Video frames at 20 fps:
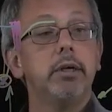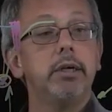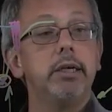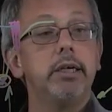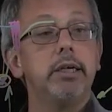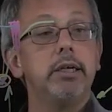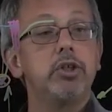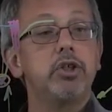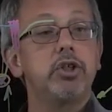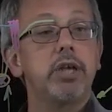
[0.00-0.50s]

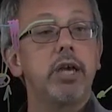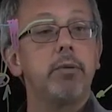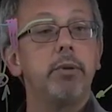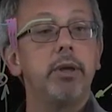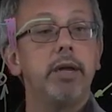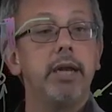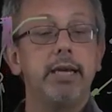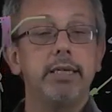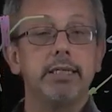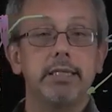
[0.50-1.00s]
Each
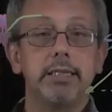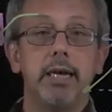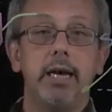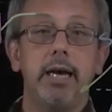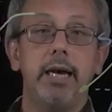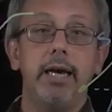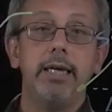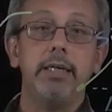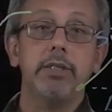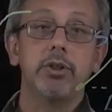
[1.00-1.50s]
segment
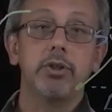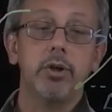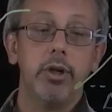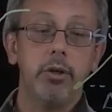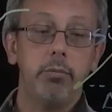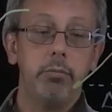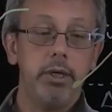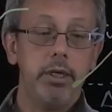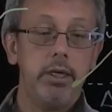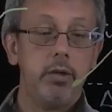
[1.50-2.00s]
si is going to
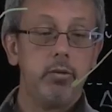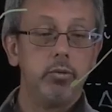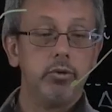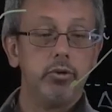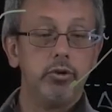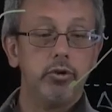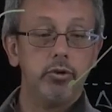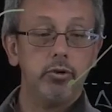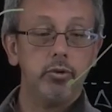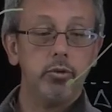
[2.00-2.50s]
be equal
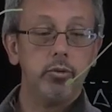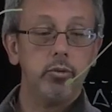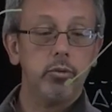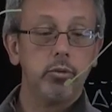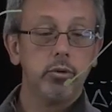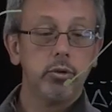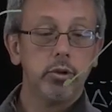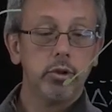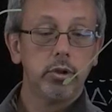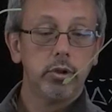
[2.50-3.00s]
to,
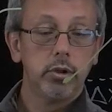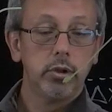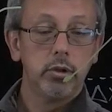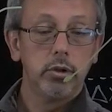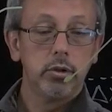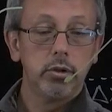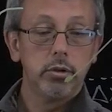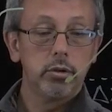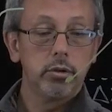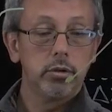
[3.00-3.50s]

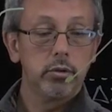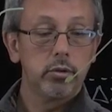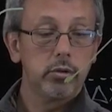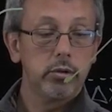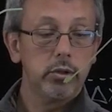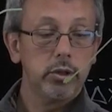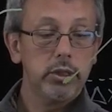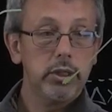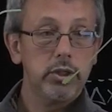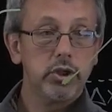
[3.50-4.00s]

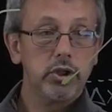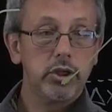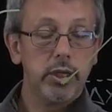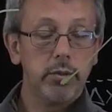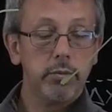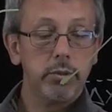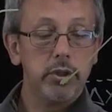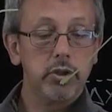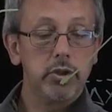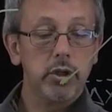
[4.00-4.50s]
each
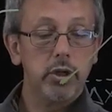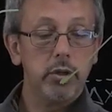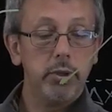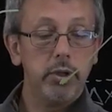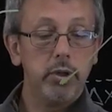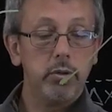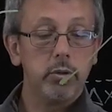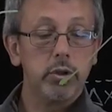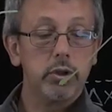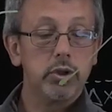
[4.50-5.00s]
segment is going to be
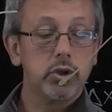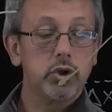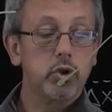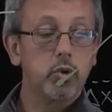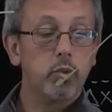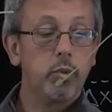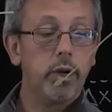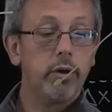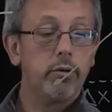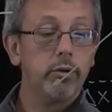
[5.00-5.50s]
equal to the
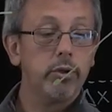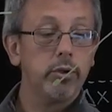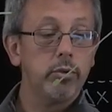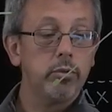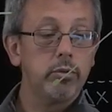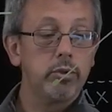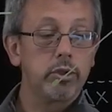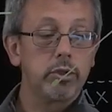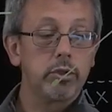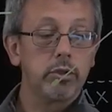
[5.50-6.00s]
square
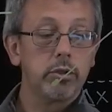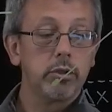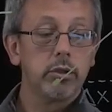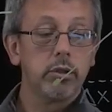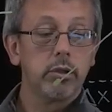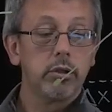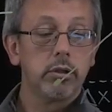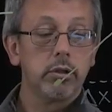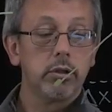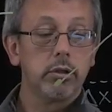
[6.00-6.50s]
root
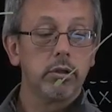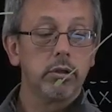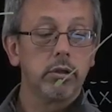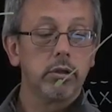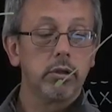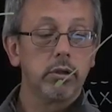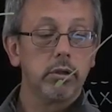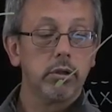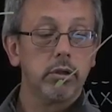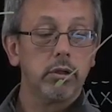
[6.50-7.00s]

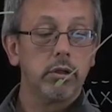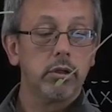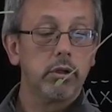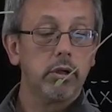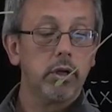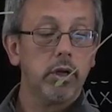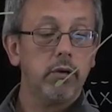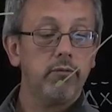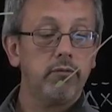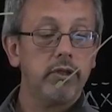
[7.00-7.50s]

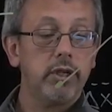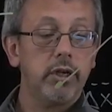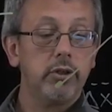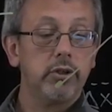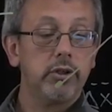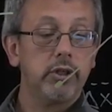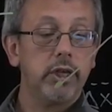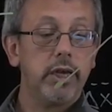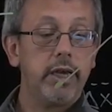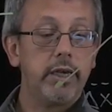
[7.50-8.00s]
of
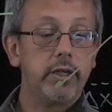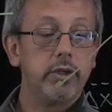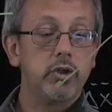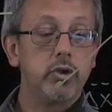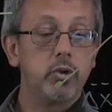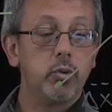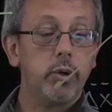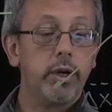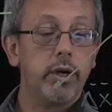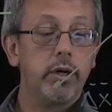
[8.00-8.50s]
delta x
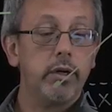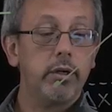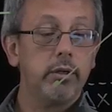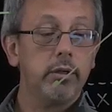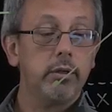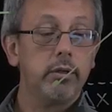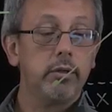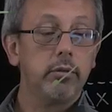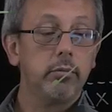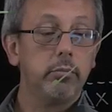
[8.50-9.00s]
squared
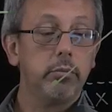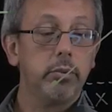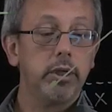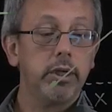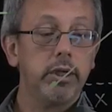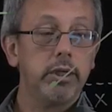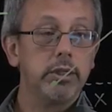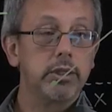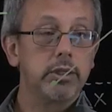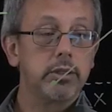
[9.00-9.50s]

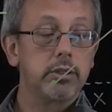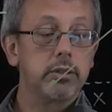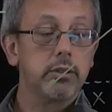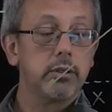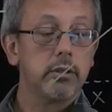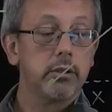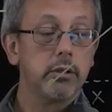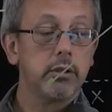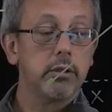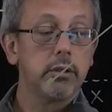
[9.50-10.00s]
plus
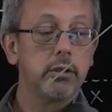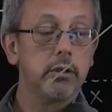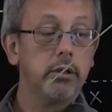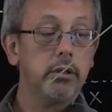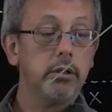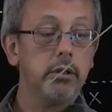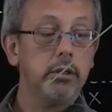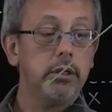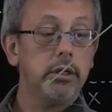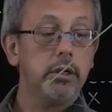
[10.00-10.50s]

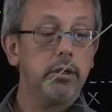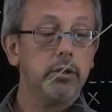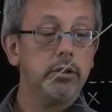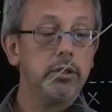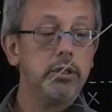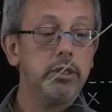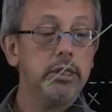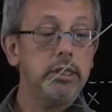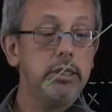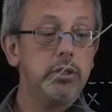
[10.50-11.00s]
delta
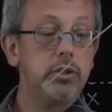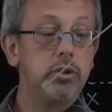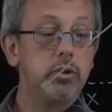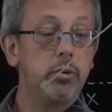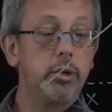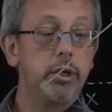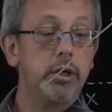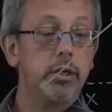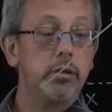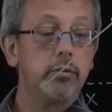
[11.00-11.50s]
d
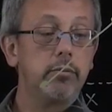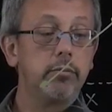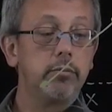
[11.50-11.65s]
squared.